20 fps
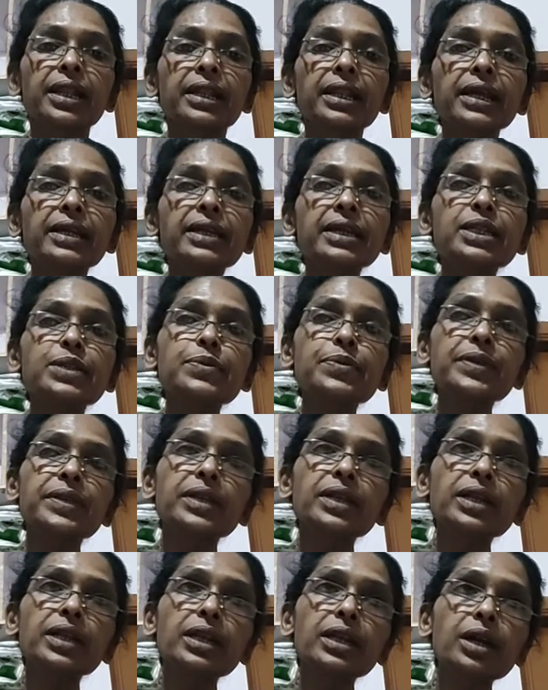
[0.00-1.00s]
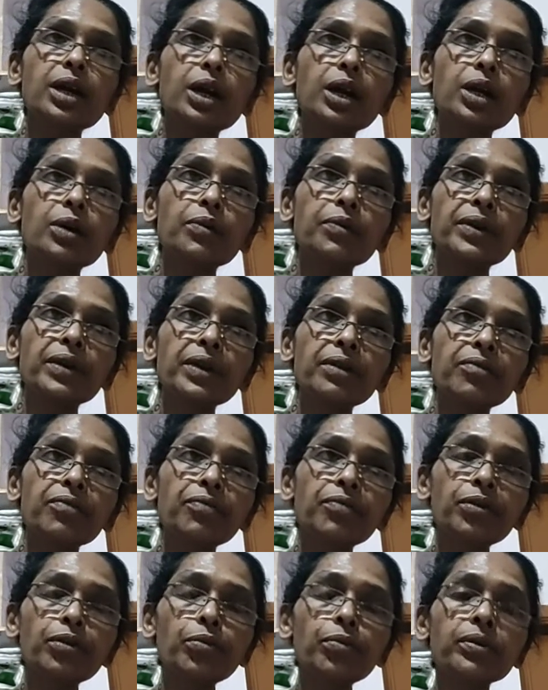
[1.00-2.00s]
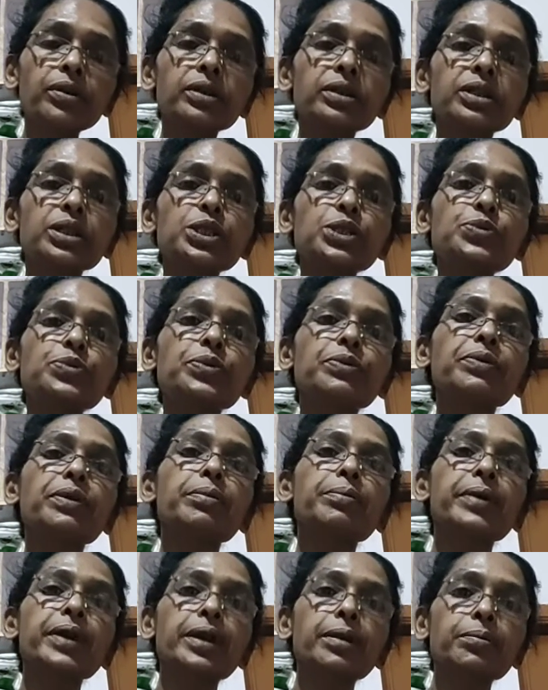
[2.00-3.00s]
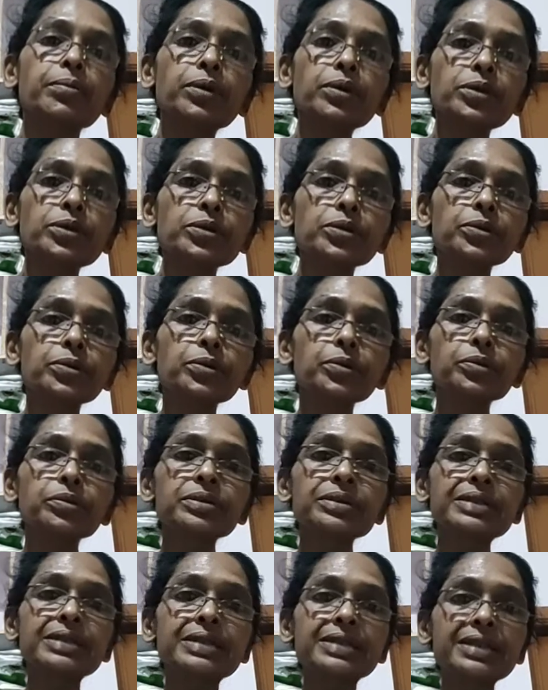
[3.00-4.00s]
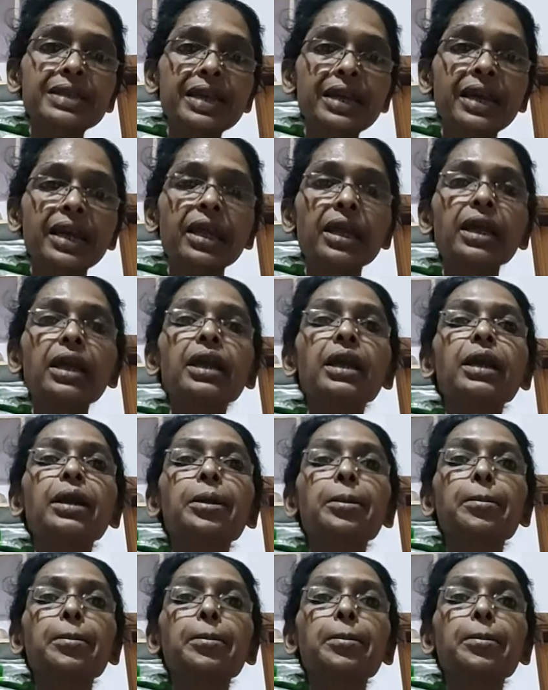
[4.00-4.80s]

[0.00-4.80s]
That is, within a very few words we will be able to say